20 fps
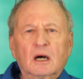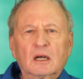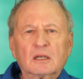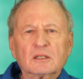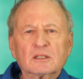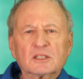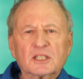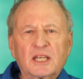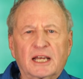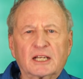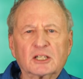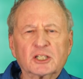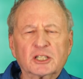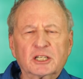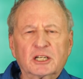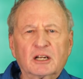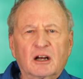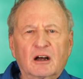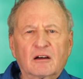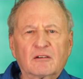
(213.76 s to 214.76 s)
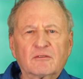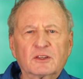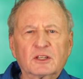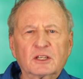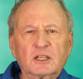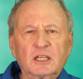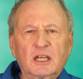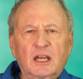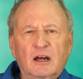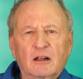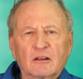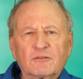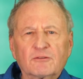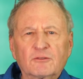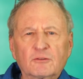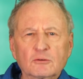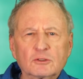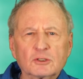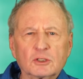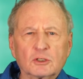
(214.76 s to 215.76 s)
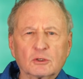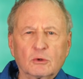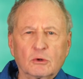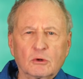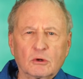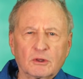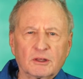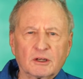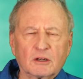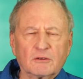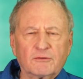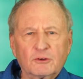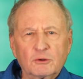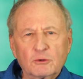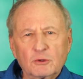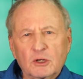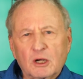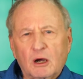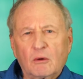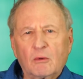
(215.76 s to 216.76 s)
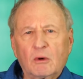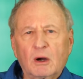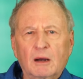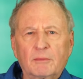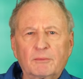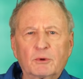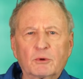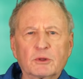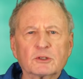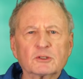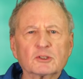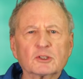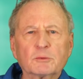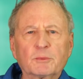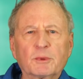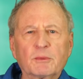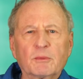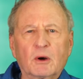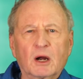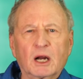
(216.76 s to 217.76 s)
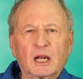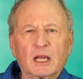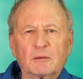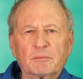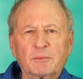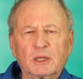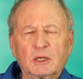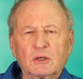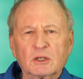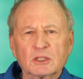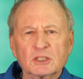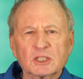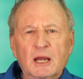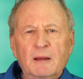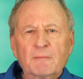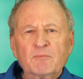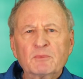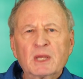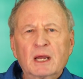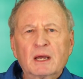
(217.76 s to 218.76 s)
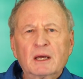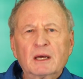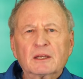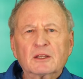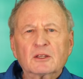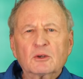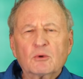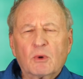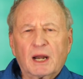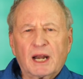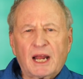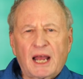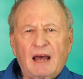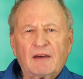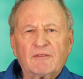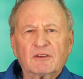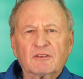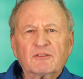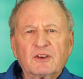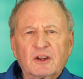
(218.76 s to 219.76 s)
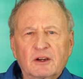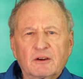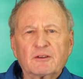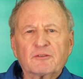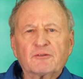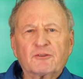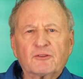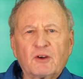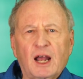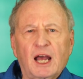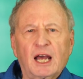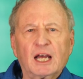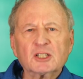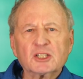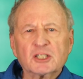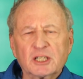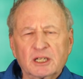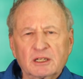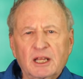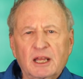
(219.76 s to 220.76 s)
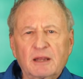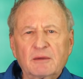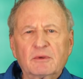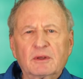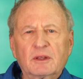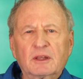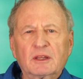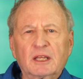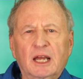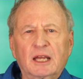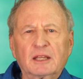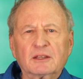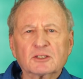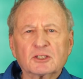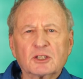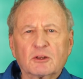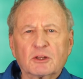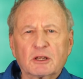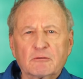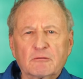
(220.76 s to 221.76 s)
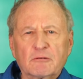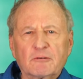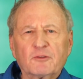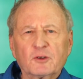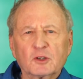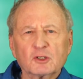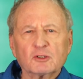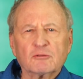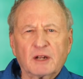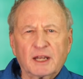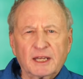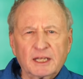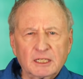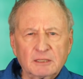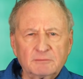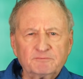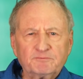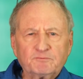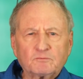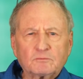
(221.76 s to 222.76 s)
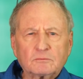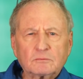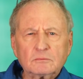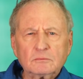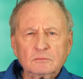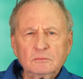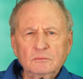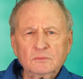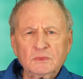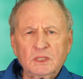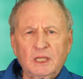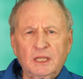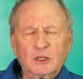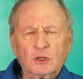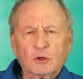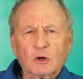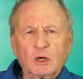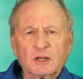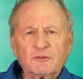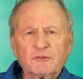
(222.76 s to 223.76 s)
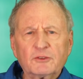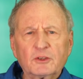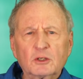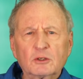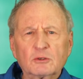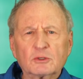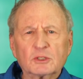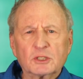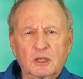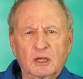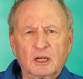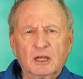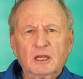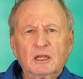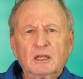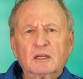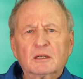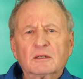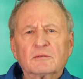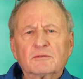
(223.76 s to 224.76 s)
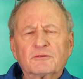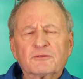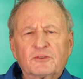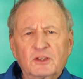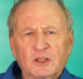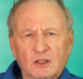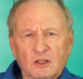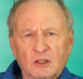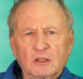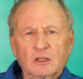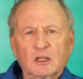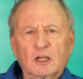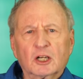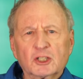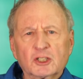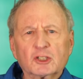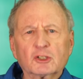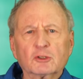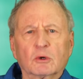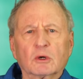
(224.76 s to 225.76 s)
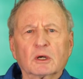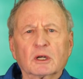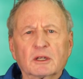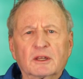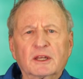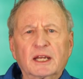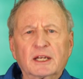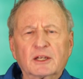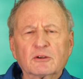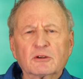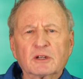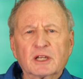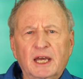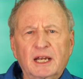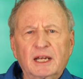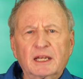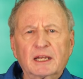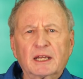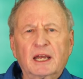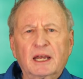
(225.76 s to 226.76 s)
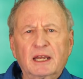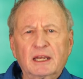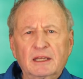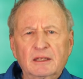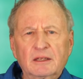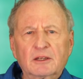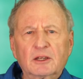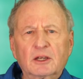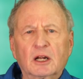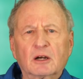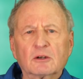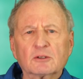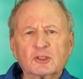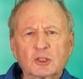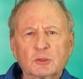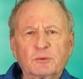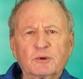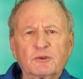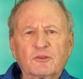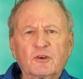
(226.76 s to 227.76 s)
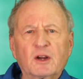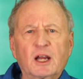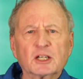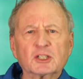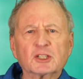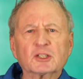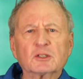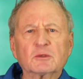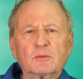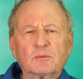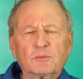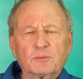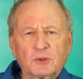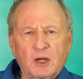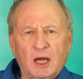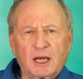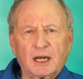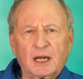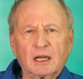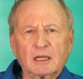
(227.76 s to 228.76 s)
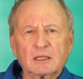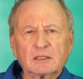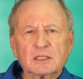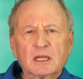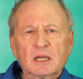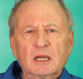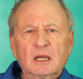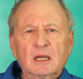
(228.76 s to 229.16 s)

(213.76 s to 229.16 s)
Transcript: section of the health food store, the food co-op, or the supermarket, because you want to have it very fresh, and so they refrigerate it in order for you to feel assured that you're getting a super fresh product.